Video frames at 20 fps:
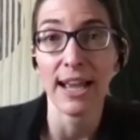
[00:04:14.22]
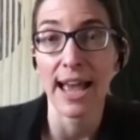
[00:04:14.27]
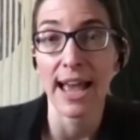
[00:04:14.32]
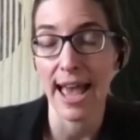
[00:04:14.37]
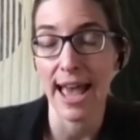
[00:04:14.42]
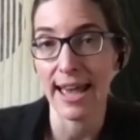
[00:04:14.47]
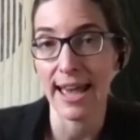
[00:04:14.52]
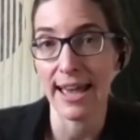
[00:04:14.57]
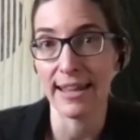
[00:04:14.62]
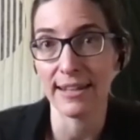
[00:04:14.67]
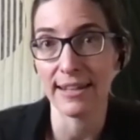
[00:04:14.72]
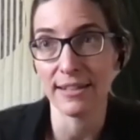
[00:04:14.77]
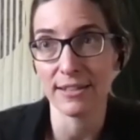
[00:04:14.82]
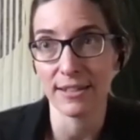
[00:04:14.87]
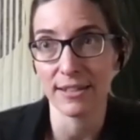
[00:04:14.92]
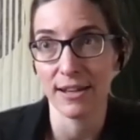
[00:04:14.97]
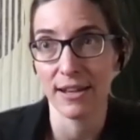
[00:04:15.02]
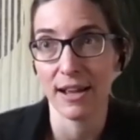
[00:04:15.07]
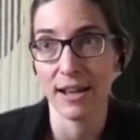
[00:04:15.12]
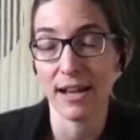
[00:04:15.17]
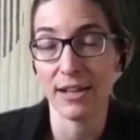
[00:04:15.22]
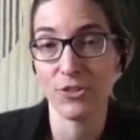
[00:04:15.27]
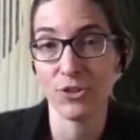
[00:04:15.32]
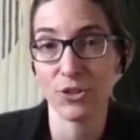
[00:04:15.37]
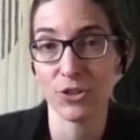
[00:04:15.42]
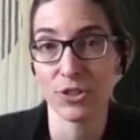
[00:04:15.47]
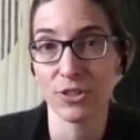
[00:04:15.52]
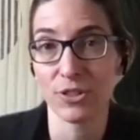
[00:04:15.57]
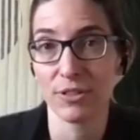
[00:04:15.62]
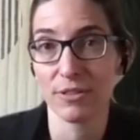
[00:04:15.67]
And I
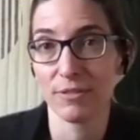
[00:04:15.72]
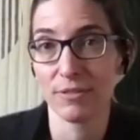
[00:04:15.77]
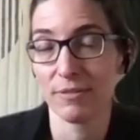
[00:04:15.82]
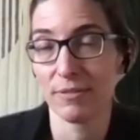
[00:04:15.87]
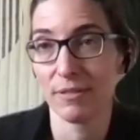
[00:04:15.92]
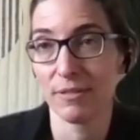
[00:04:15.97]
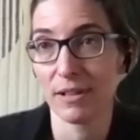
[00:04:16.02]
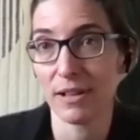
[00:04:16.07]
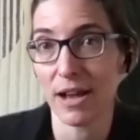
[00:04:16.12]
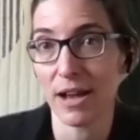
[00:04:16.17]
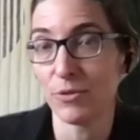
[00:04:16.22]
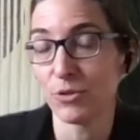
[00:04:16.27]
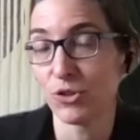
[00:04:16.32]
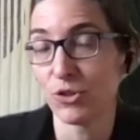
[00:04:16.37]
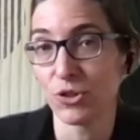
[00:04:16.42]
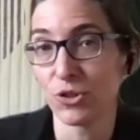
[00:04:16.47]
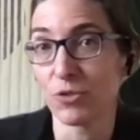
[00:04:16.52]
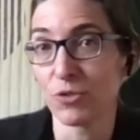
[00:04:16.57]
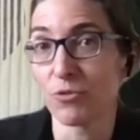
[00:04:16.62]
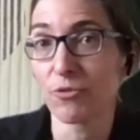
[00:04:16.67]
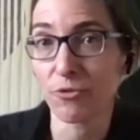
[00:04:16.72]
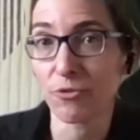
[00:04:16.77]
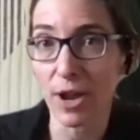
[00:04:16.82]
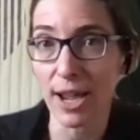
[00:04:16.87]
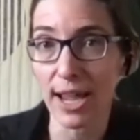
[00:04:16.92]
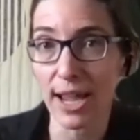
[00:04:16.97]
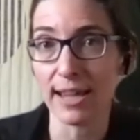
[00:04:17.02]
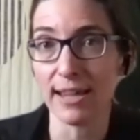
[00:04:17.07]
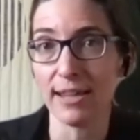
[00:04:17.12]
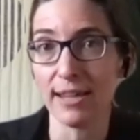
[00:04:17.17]
just, I was just
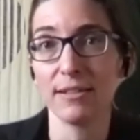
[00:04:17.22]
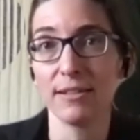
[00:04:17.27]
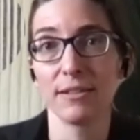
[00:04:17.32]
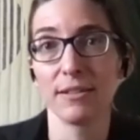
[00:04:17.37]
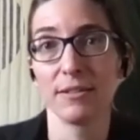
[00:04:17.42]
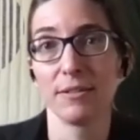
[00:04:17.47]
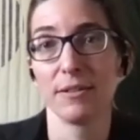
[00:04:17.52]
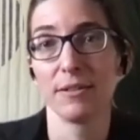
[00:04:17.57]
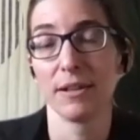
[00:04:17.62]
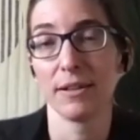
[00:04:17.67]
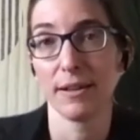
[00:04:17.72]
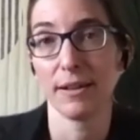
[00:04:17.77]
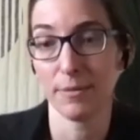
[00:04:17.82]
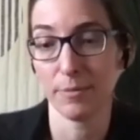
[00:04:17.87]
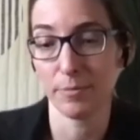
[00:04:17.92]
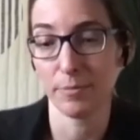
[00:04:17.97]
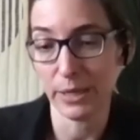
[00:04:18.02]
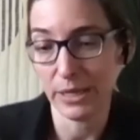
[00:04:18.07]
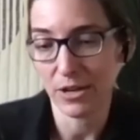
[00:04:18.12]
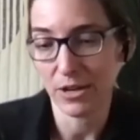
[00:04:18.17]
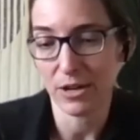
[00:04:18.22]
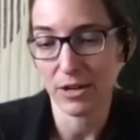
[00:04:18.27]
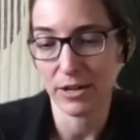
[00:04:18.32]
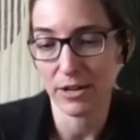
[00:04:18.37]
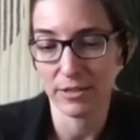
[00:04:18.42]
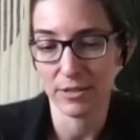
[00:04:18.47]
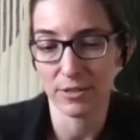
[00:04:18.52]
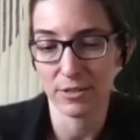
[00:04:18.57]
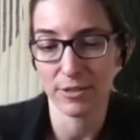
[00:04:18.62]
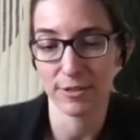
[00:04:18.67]
afraid uh,
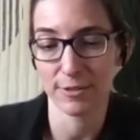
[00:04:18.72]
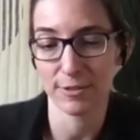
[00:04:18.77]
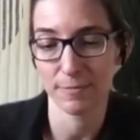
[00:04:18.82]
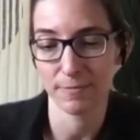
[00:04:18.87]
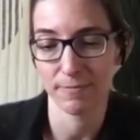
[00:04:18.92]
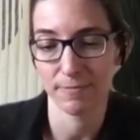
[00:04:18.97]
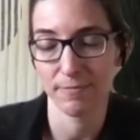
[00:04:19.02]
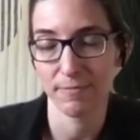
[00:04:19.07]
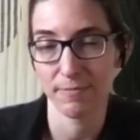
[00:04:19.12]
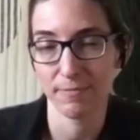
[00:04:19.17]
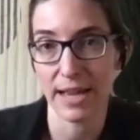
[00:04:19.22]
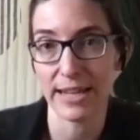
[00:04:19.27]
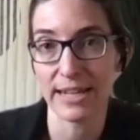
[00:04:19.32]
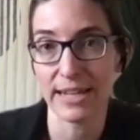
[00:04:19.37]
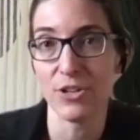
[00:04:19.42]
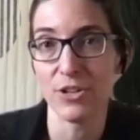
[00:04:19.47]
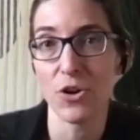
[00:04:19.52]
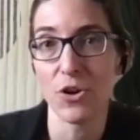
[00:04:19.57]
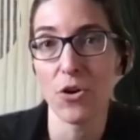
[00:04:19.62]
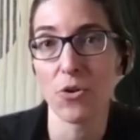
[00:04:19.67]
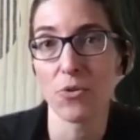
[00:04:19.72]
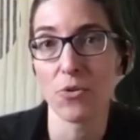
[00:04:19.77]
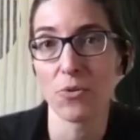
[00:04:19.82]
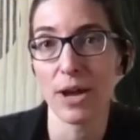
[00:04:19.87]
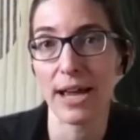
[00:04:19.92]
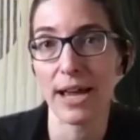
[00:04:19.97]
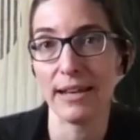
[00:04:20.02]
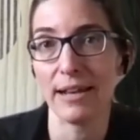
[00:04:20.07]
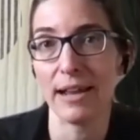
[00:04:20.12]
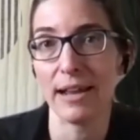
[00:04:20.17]
because I didn't know.
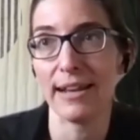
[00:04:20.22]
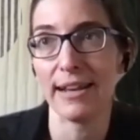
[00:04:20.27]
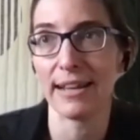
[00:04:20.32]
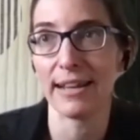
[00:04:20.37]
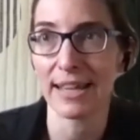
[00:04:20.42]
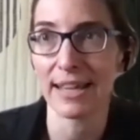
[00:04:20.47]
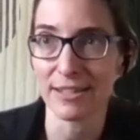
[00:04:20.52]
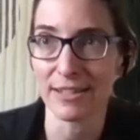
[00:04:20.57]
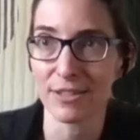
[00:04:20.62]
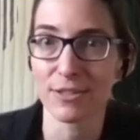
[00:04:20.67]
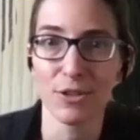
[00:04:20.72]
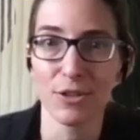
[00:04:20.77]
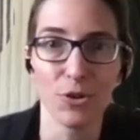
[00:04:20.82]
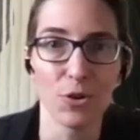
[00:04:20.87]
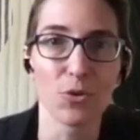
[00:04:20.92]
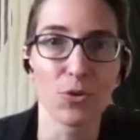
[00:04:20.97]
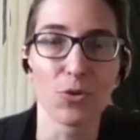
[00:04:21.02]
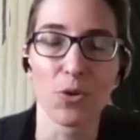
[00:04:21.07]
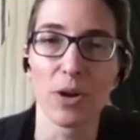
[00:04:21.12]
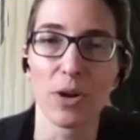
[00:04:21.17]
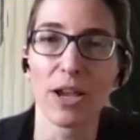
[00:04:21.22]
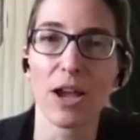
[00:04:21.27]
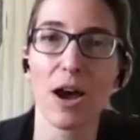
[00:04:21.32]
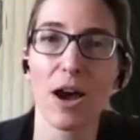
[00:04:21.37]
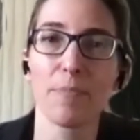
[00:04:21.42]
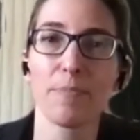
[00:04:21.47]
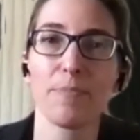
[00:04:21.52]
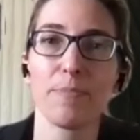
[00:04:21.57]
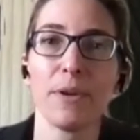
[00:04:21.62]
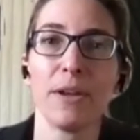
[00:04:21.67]
And, and I guess, you know, growing
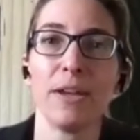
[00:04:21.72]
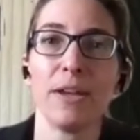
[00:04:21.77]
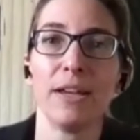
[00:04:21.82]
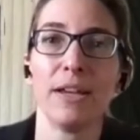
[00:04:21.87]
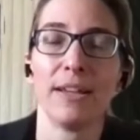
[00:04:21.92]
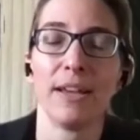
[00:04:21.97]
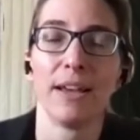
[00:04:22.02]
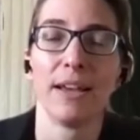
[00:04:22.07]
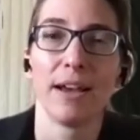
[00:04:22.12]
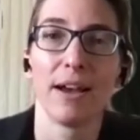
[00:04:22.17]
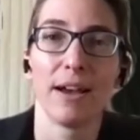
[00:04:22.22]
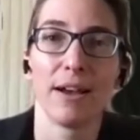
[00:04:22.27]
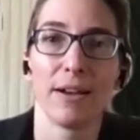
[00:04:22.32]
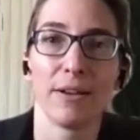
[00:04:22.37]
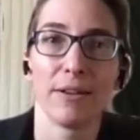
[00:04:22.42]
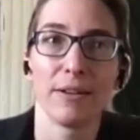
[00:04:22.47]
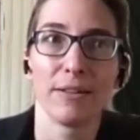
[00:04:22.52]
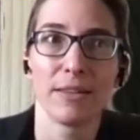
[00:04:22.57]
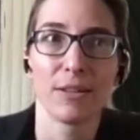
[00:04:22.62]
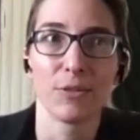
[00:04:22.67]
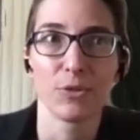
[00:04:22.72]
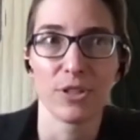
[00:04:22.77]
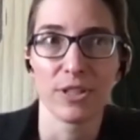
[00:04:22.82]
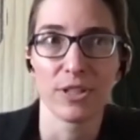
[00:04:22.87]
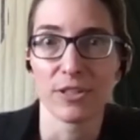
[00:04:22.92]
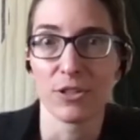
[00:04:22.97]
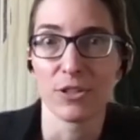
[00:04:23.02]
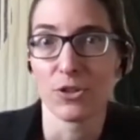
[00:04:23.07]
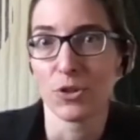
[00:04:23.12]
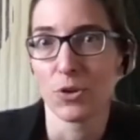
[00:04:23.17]
up, uh, there was
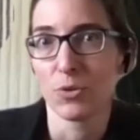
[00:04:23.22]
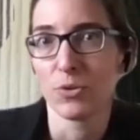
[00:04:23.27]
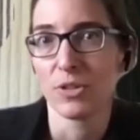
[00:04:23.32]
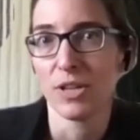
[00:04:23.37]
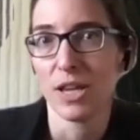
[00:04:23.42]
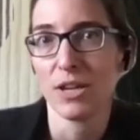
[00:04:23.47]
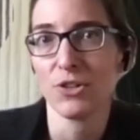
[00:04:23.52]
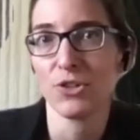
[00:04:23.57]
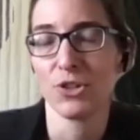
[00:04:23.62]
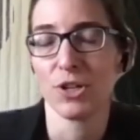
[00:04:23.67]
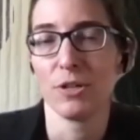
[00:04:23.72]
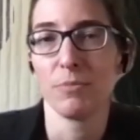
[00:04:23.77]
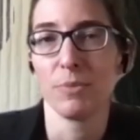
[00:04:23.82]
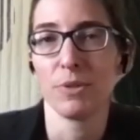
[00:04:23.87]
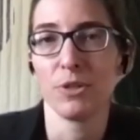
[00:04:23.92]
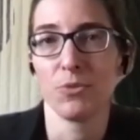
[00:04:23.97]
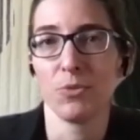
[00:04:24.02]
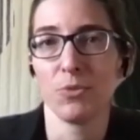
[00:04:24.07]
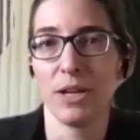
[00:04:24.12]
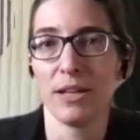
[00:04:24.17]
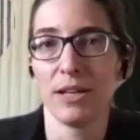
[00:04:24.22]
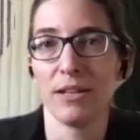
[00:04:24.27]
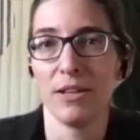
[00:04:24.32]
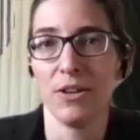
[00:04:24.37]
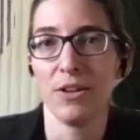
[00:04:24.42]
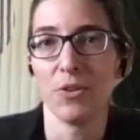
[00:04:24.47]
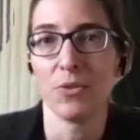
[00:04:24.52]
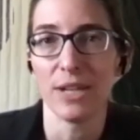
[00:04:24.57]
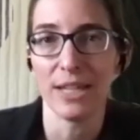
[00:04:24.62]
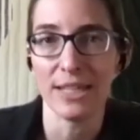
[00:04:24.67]
this association between you
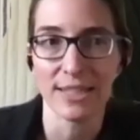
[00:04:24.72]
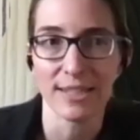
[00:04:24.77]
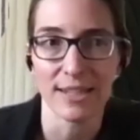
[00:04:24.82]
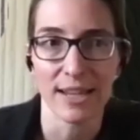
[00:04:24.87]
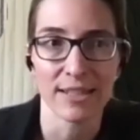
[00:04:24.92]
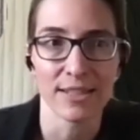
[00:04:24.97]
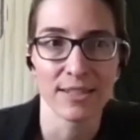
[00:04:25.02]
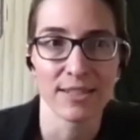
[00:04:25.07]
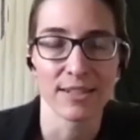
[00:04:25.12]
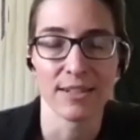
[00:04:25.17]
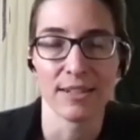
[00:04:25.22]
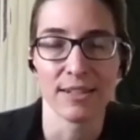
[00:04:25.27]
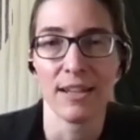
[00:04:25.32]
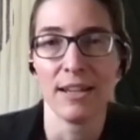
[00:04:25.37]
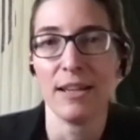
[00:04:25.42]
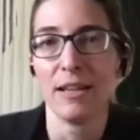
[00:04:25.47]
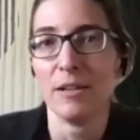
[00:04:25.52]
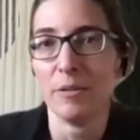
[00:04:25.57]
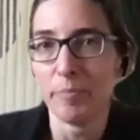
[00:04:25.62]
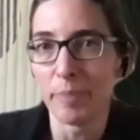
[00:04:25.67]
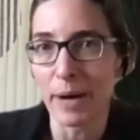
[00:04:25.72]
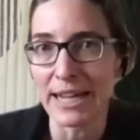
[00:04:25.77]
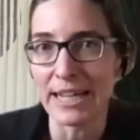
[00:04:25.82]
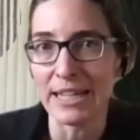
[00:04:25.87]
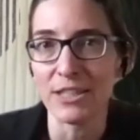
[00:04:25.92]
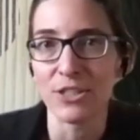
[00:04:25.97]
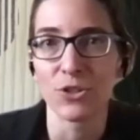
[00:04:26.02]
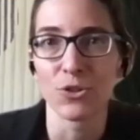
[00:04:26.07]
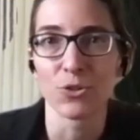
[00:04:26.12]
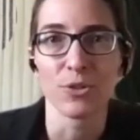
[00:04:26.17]
know insects and
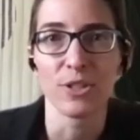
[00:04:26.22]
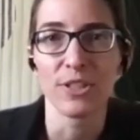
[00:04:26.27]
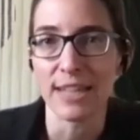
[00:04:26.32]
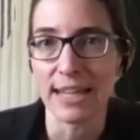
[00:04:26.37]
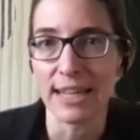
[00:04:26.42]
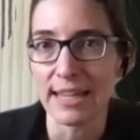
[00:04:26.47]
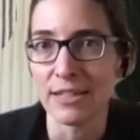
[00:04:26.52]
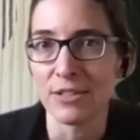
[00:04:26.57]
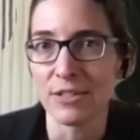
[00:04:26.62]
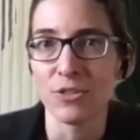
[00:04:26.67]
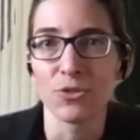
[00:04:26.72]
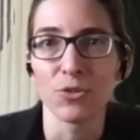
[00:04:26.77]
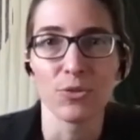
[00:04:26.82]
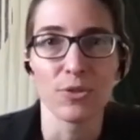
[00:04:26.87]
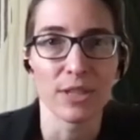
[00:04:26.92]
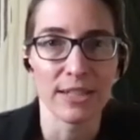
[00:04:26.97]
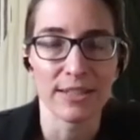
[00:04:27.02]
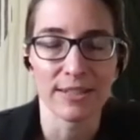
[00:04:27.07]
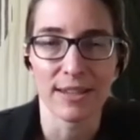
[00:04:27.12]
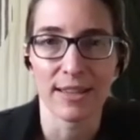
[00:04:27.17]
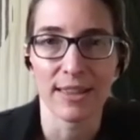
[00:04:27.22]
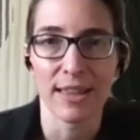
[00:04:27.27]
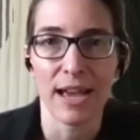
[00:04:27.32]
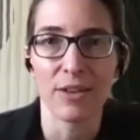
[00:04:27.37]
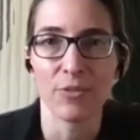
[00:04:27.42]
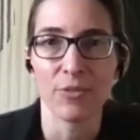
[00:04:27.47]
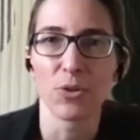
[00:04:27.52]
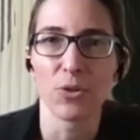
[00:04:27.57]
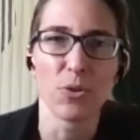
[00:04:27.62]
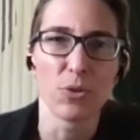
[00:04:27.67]
bites or stings or things like that
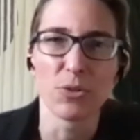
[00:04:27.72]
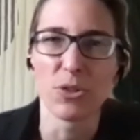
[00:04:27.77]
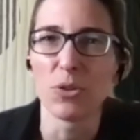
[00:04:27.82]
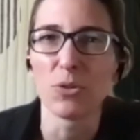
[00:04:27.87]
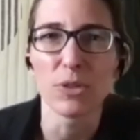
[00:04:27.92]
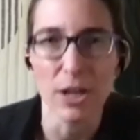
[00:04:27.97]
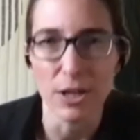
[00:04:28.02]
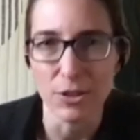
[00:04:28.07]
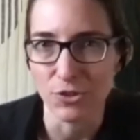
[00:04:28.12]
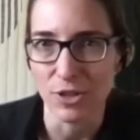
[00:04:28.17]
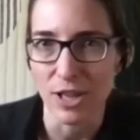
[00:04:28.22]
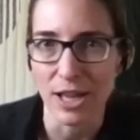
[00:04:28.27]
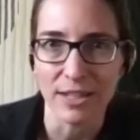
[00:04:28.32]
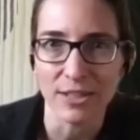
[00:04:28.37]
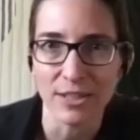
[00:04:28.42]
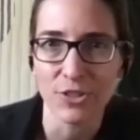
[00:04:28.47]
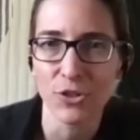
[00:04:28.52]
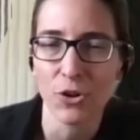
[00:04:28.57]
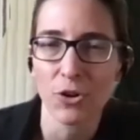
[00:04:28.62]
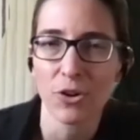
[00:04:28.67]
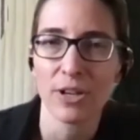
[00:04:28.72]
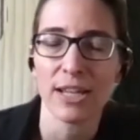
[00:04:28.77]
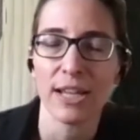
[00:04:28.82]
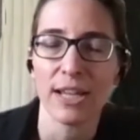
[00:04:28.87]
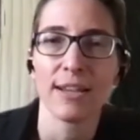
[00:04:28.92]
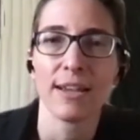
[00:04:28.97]
where oh don't touch that it's dirty